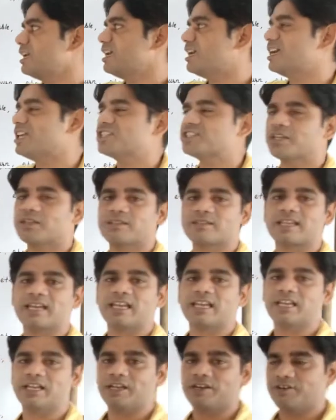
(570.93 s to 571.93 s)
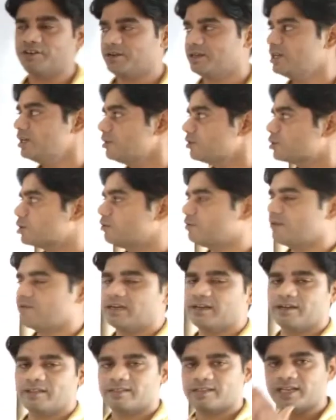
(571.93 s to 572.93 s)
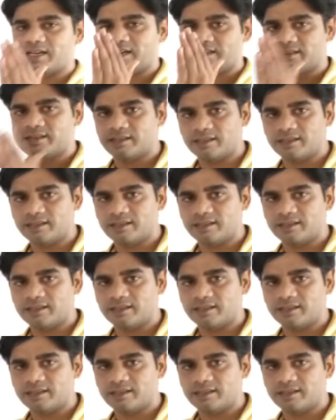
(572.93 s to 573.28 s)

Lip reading: H silent letter. So we will understand